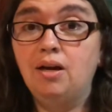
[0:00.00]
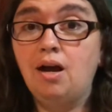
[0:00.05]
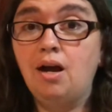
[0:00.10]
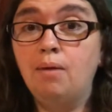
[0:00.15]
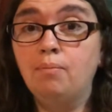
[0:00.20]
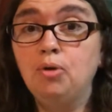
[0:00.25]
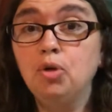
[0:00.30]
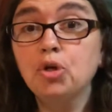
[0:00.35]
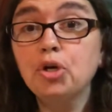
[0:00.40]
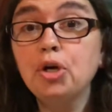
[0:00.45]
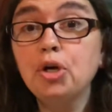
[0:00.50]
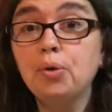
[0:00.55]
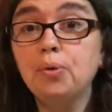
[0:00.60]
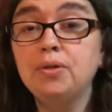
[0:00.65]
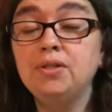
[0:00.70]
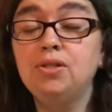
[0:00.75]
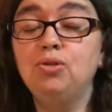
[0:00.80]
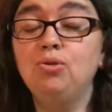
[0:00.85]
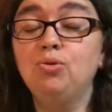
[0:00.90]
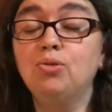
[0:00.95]
you're going
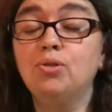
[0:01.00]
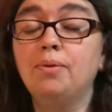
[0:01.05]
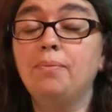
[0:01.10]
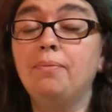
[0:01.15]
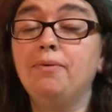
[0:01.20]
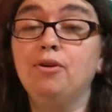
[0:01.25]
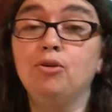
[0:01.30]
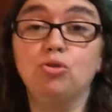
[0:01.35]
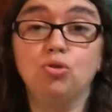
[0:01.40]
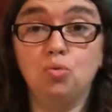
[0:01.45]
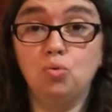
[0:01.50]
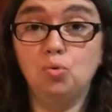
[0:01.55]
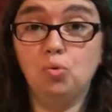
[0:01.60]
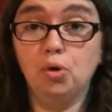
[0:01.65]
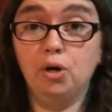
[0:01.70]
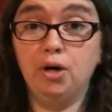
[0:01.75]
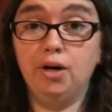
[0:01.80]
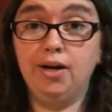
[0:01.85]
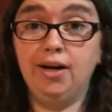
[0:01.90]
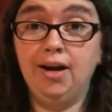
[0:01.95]
to do some of your
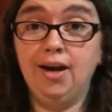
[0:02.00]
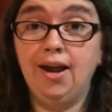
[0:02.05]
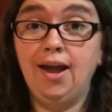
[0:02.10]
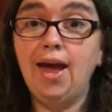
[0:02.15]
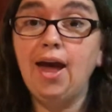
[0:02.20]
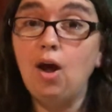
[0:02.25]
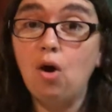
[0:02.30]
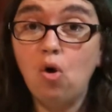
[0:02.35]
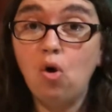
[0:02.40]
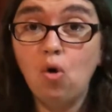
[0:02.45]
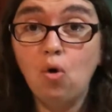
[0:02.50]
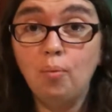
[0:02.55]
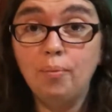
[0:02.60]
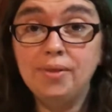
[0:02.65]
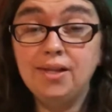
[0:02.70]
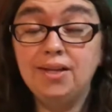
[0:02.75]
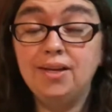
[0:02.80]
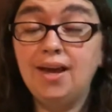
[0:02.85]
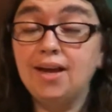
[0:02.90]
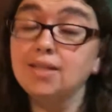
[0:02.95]
schoolwork at home in the
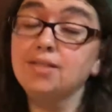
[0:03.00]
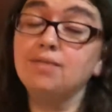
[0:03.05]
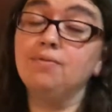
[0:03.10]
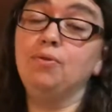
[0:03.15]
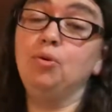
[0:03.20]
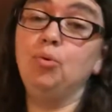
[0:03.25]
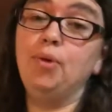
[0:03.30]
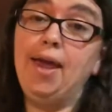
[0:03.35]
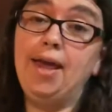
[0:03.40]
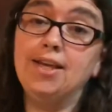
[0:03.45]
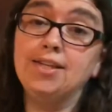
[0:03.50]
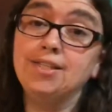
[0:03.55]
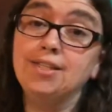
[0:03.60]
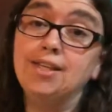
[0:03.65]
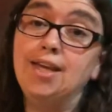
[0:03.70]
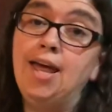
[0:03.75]
next few days.